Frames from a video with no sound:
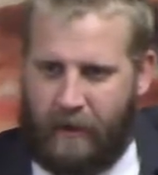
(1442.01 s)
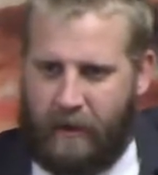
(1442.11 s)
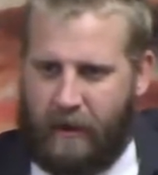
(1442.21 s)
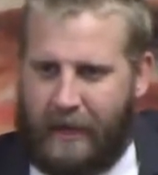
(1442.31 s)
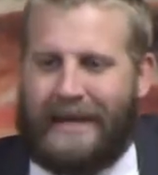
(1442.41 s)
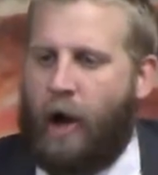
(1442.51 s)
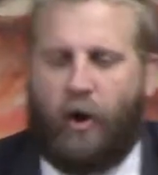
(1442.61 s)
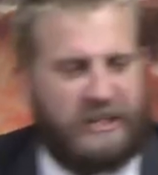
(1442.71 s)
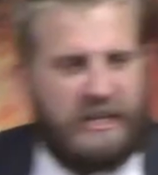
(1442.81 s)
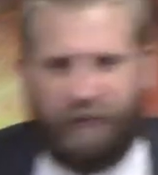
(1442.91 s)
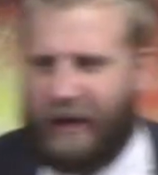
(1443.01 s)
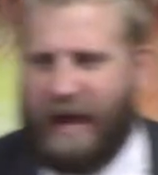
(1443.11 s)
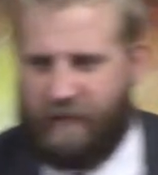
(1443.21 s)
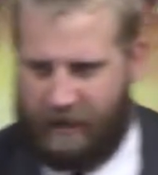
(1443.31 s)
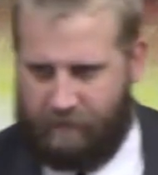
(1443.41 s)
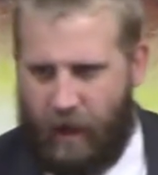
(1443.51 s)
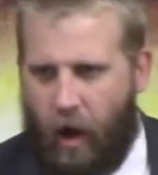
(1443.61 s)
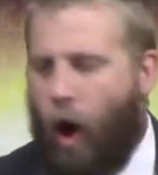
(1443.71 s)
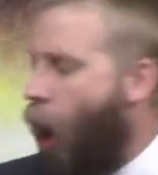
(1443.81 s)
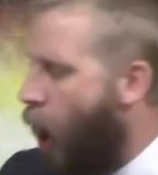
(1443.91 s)
He knows he's forgiven.
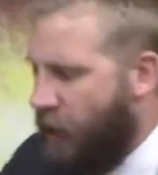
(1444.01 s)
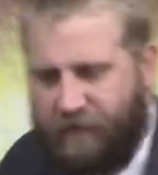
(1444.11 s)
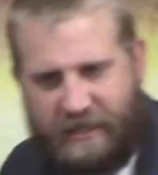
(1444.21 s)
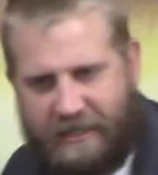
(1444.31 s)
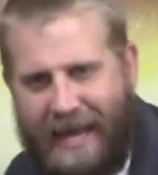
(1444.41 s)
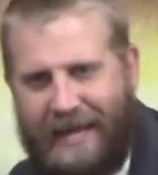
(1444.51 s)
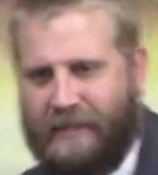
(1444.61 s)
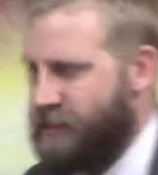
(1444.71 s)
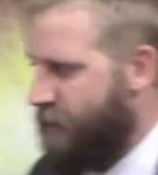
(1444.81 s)
All of his sins,